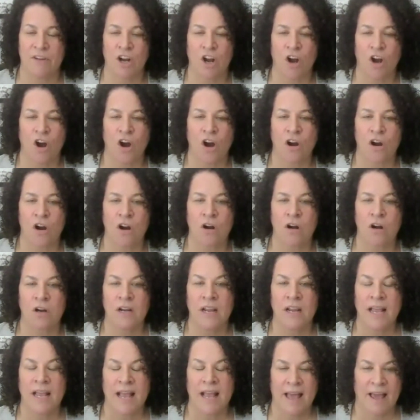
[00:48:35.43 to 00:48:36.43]
car
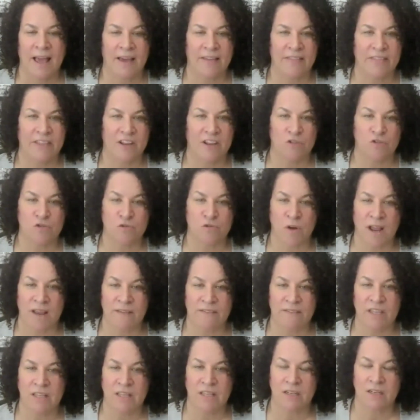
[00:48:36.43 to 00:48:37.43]
and they're
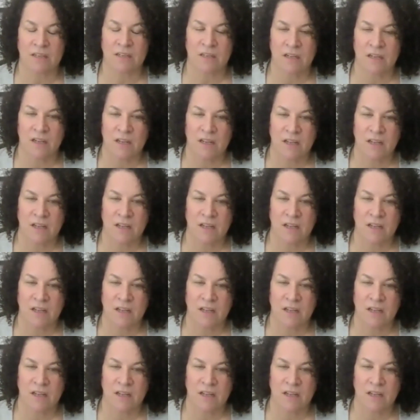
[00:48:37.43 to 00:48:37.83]
driving